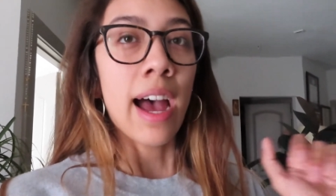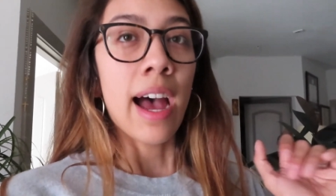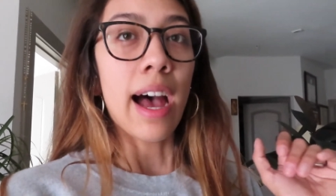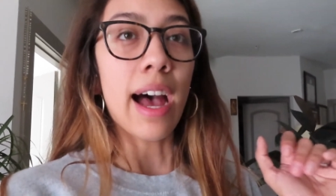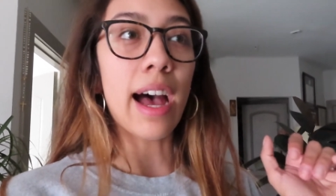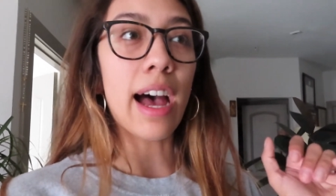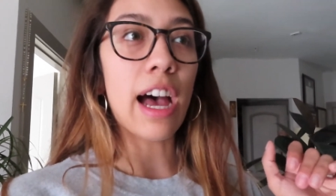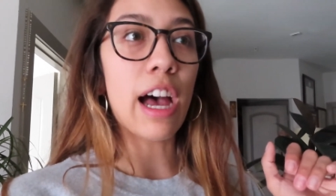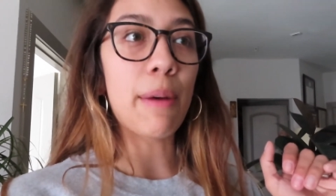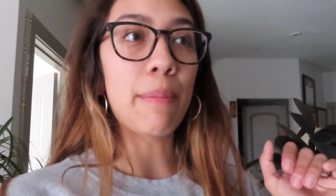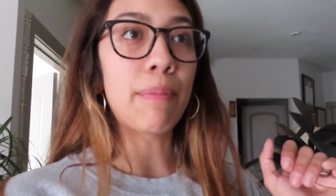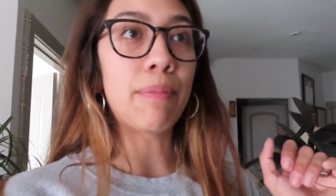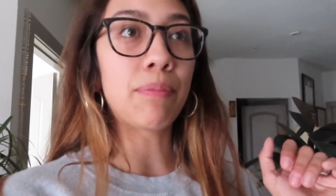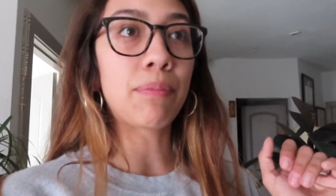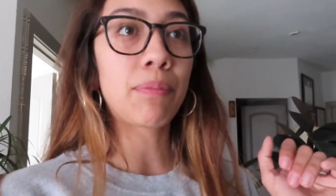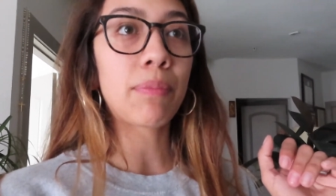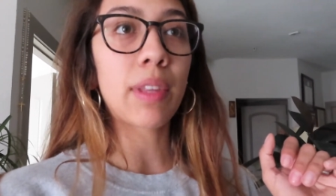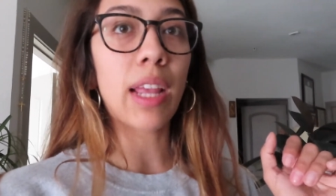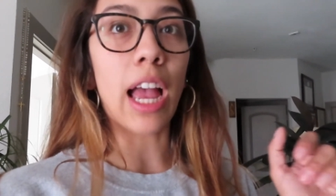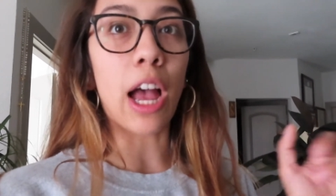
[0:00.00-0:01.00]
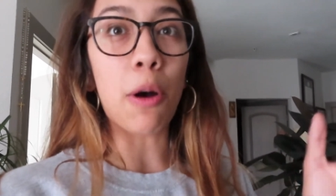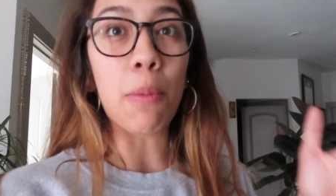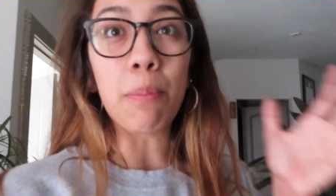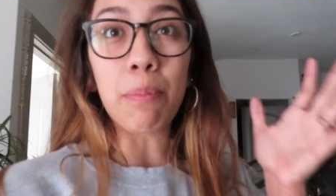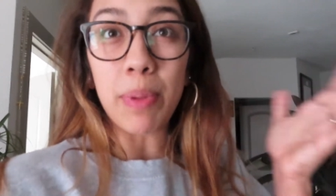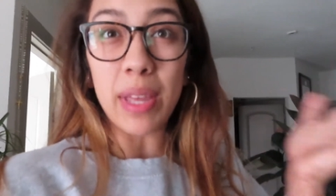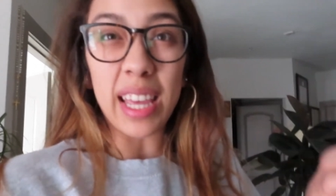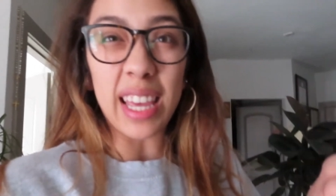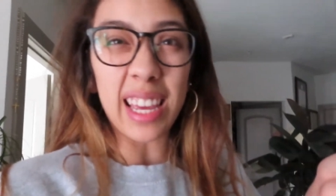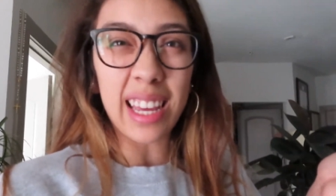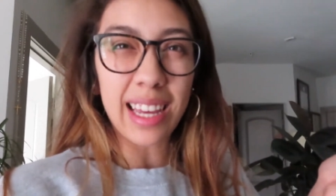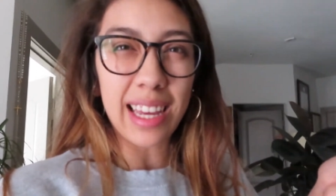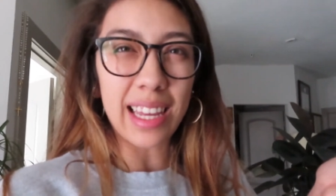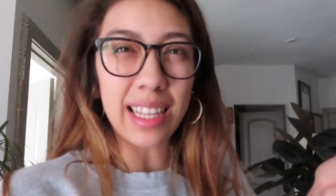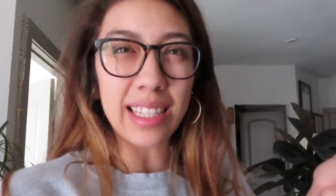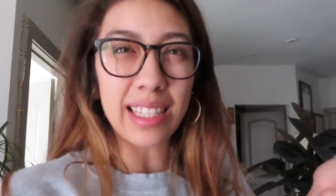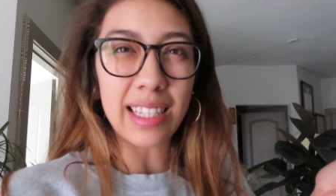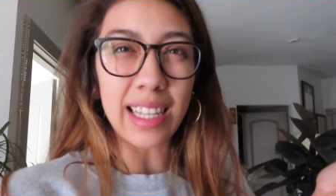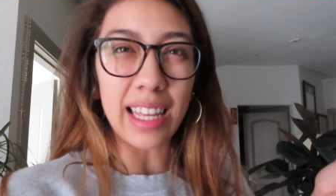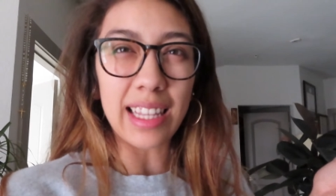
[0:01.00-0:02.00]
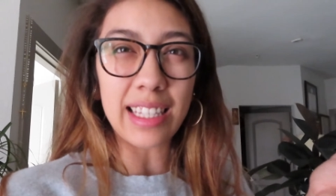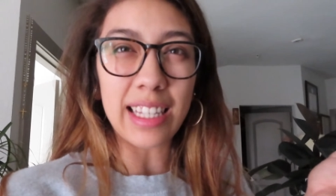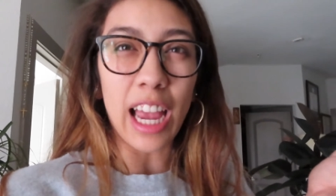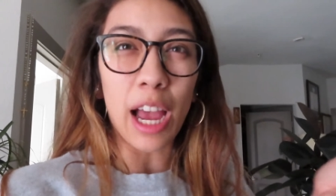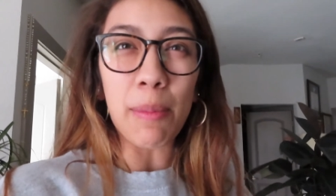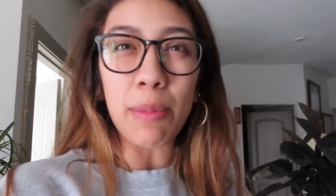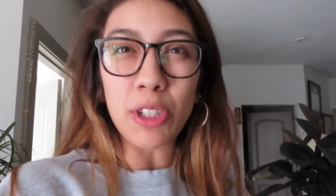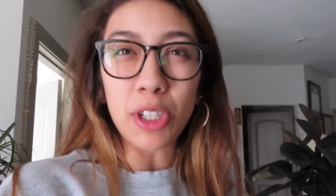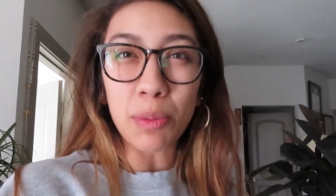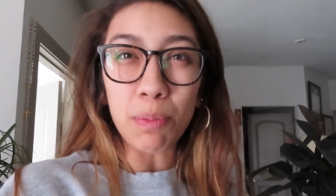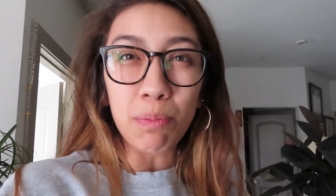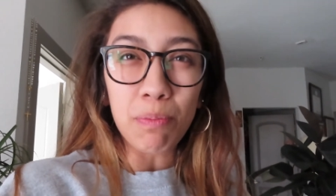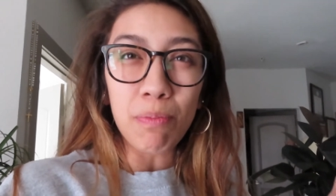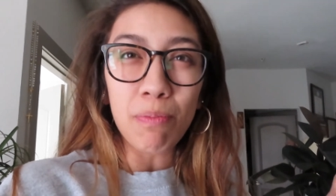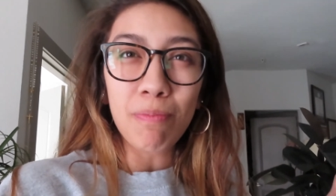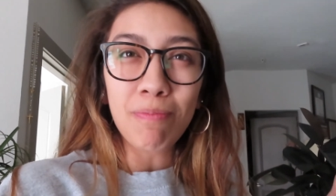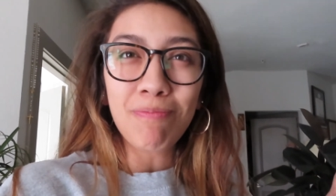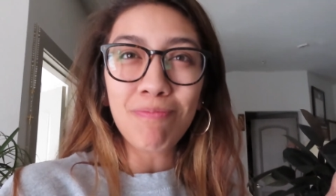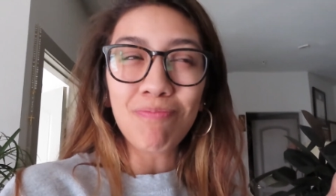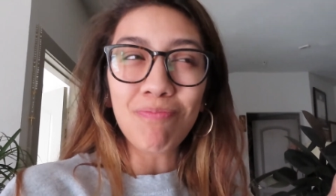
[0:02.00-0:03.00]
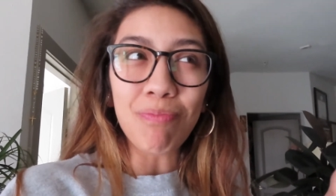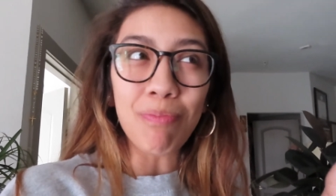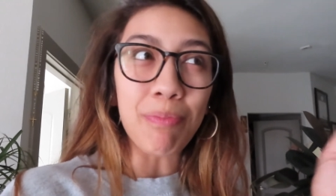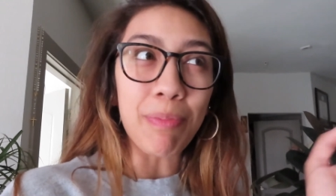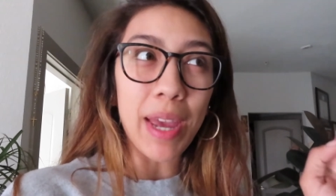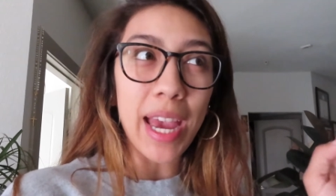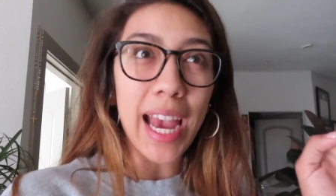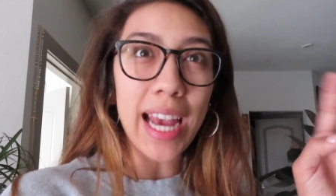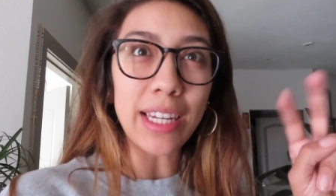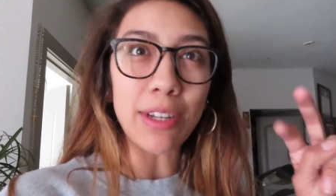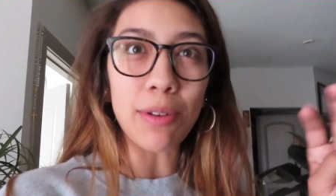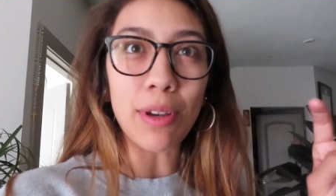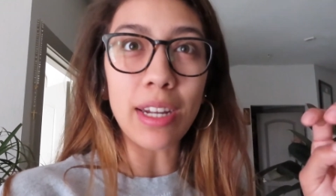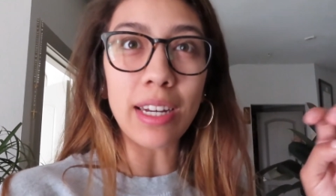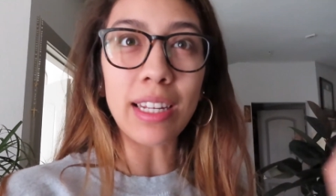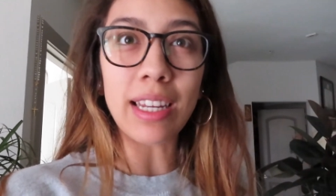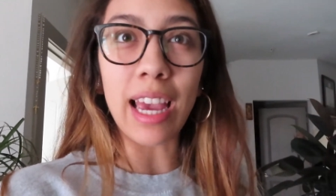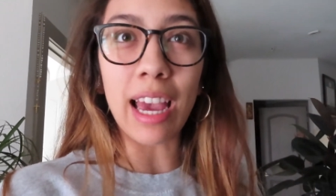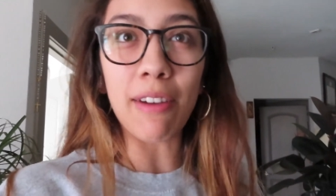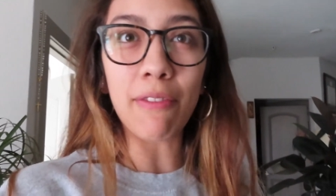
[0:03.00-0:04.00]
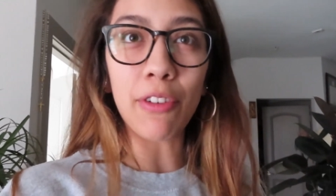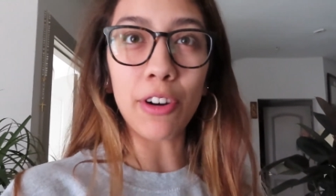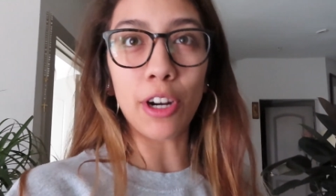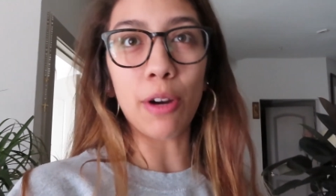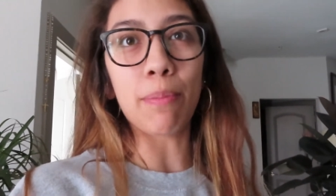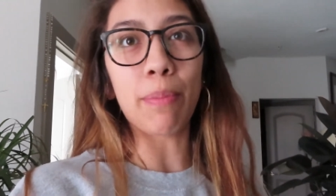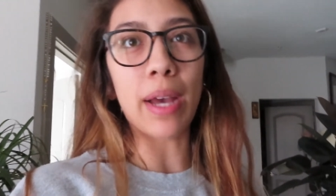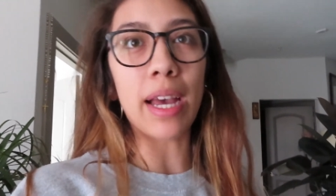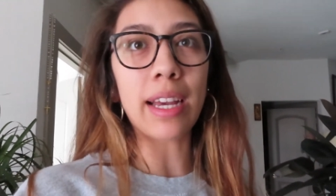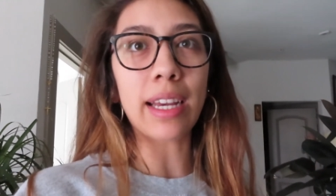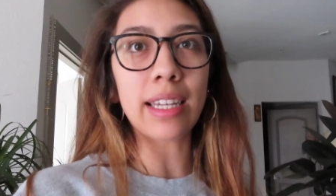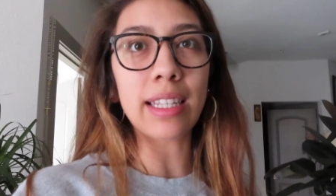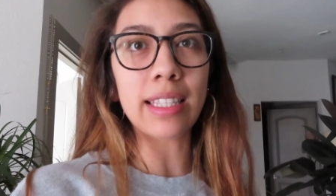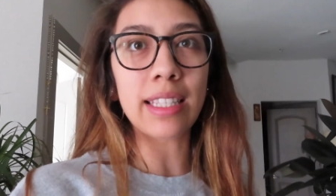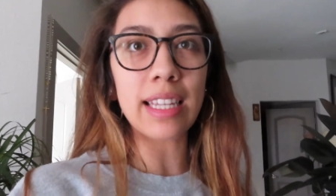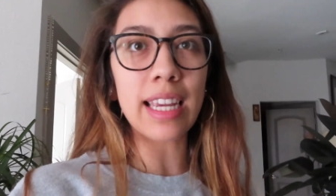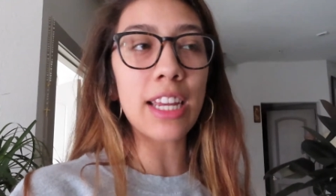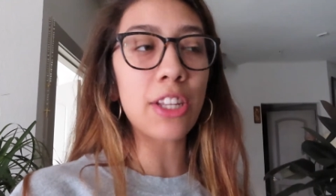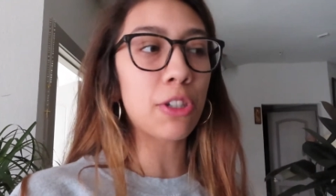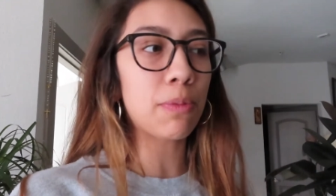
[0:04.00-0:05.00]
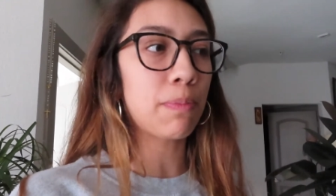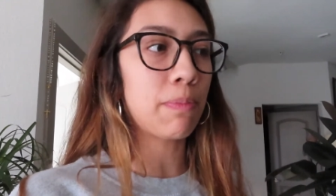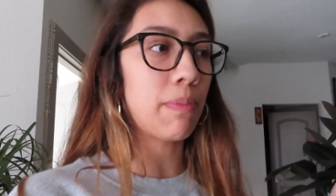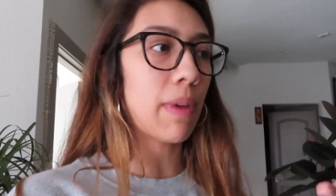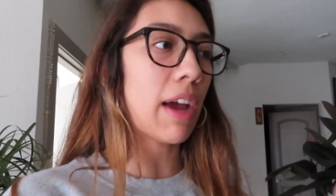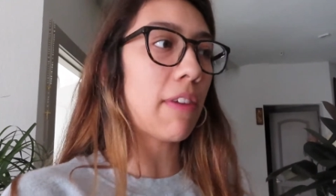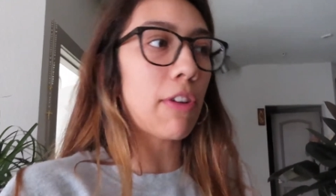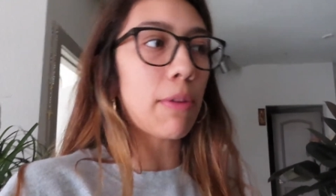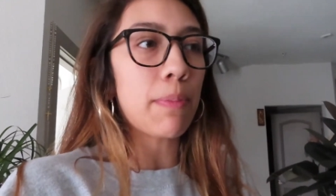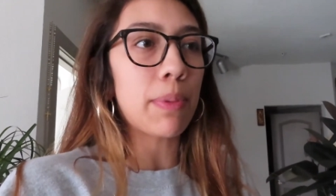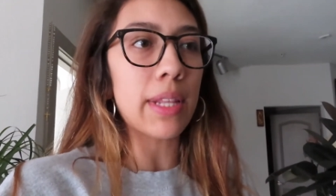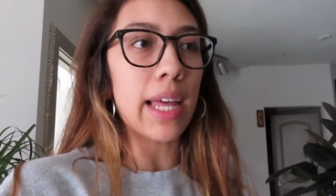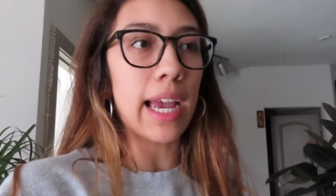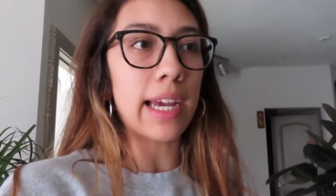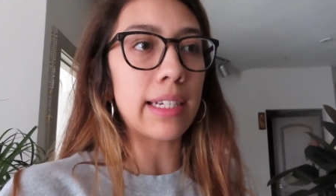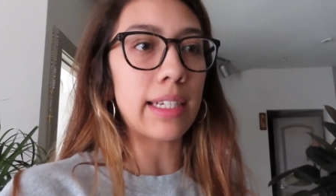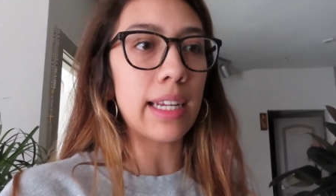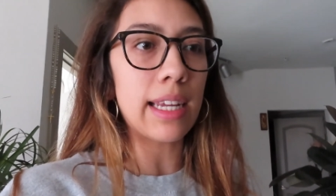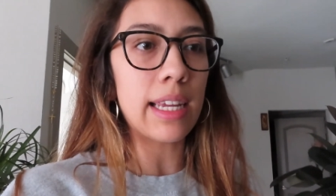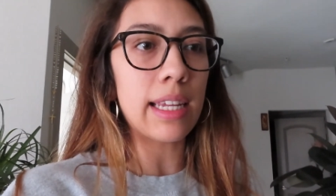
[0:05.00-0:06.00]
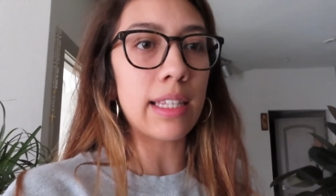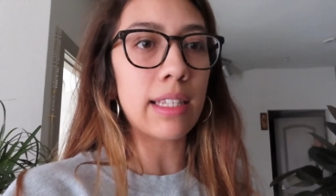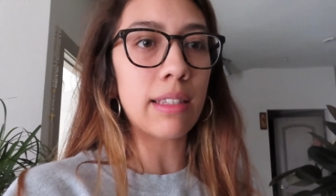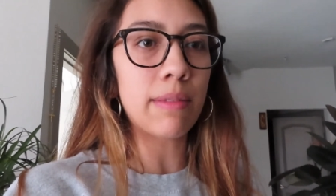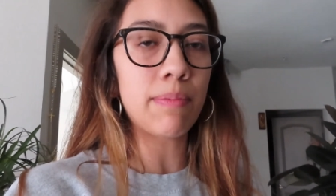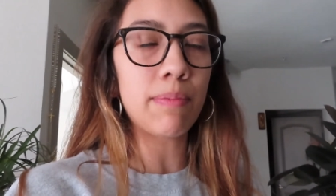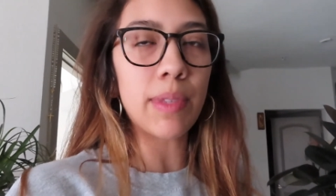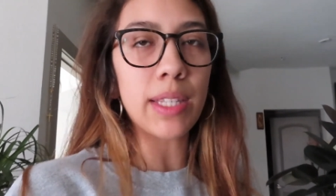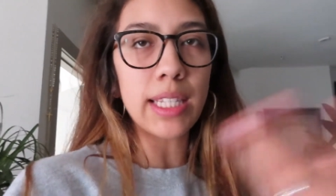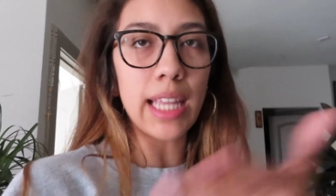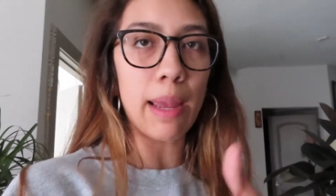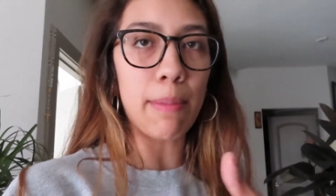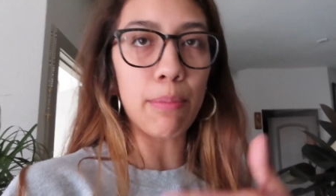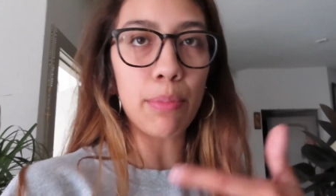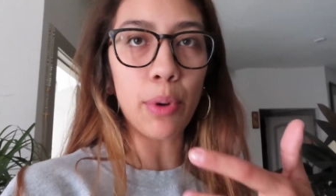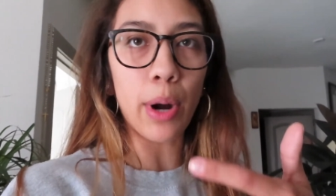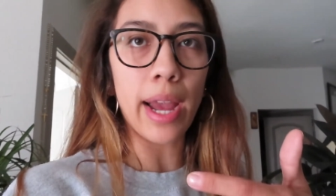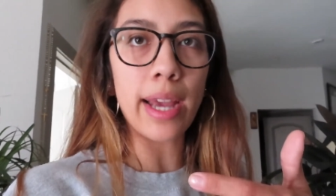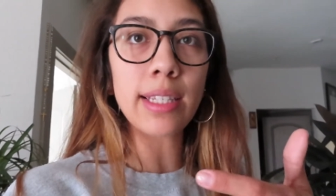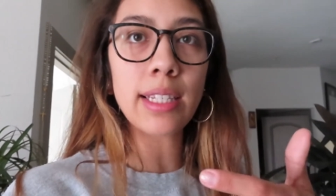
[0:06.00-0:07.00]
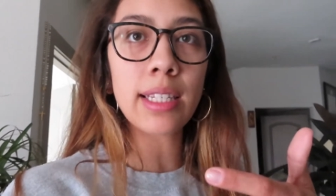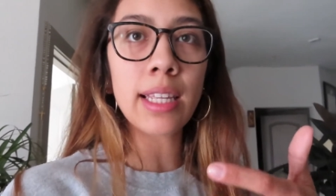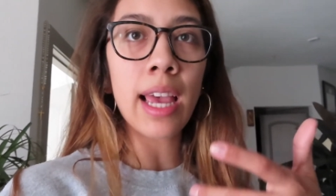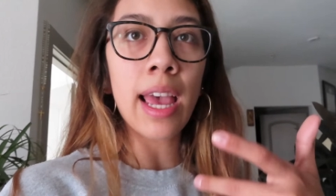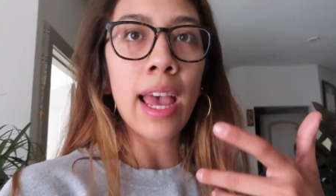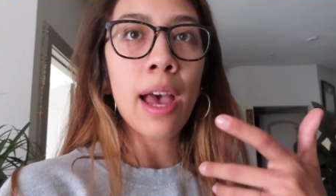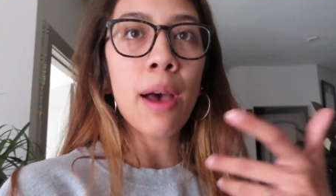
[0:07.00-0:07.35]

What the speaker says: how big, in sense, how much bang you can get for your buck, because every plant is the same price.